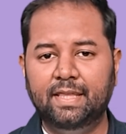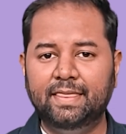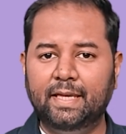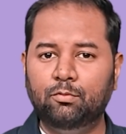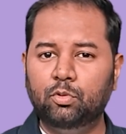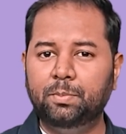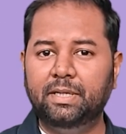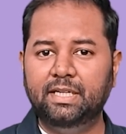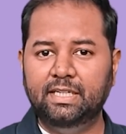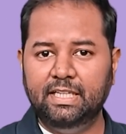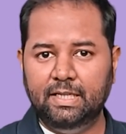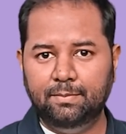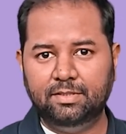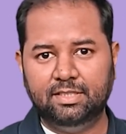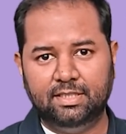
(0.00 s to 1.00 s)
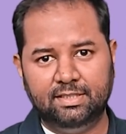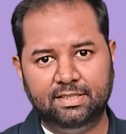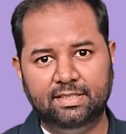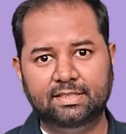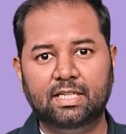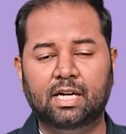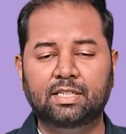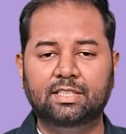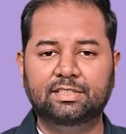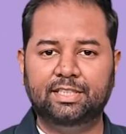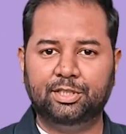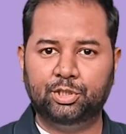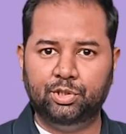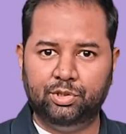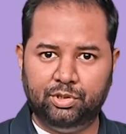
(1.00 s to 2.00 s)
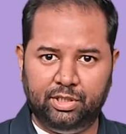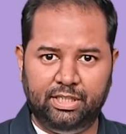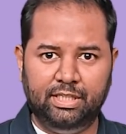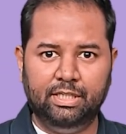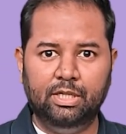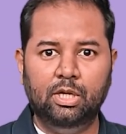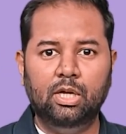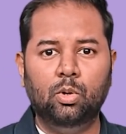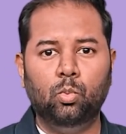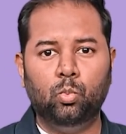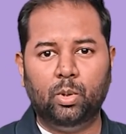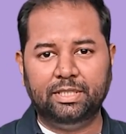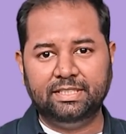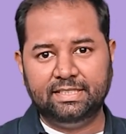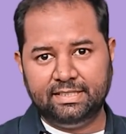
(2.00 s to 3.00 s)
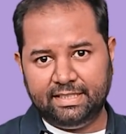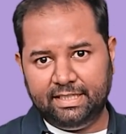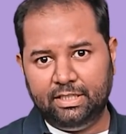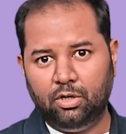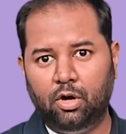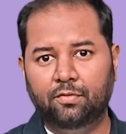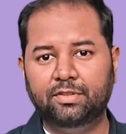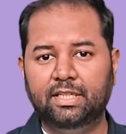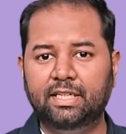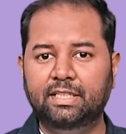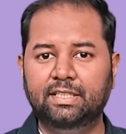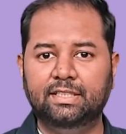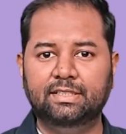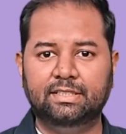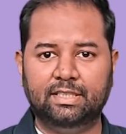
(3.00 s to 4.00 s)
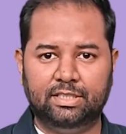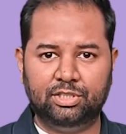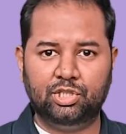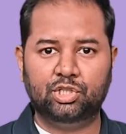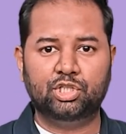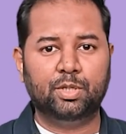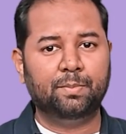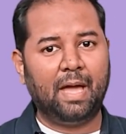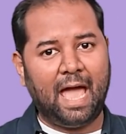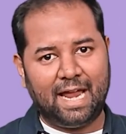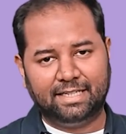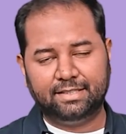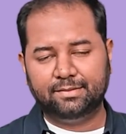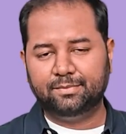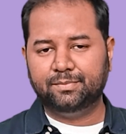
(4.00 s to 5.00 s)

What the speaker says: they would be deemed citizens under Section 3(1)(c) of the Indian Citizenship Act.